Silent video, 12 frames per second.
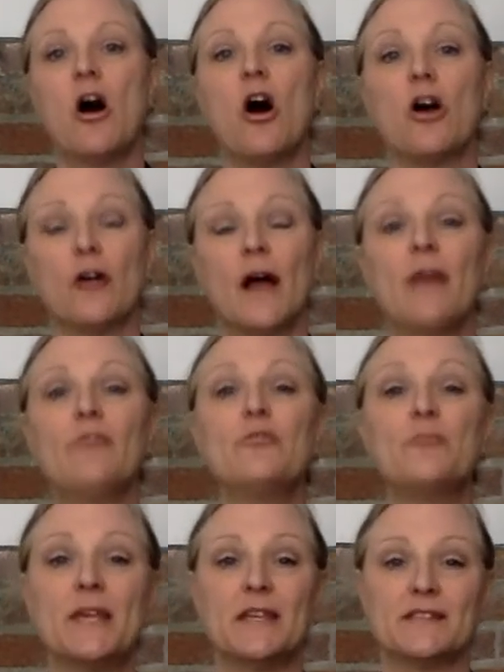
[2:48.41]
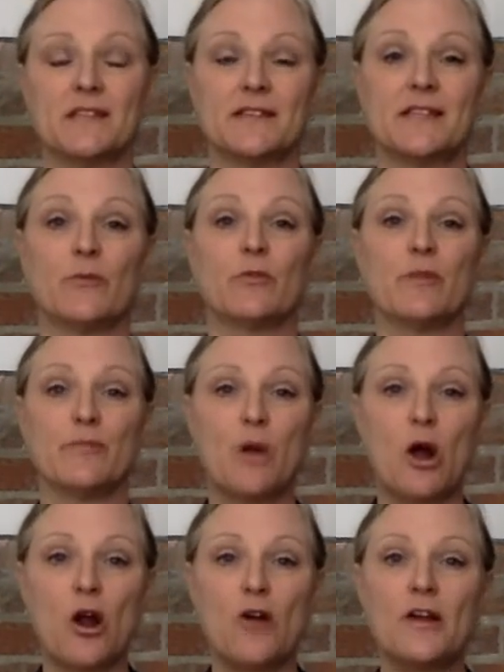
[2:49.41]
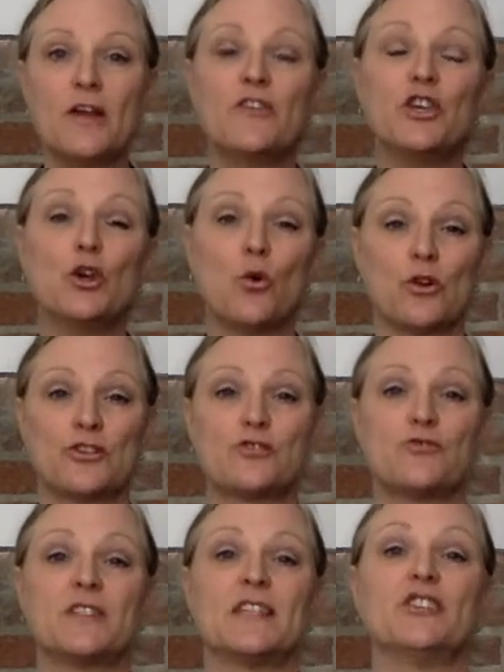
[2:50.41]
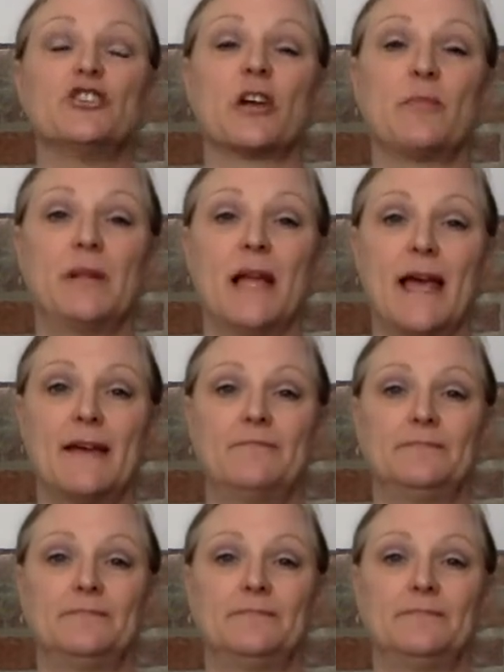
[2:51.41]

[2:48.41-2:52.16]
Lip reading: are other pieces that would be part of your strategic plan.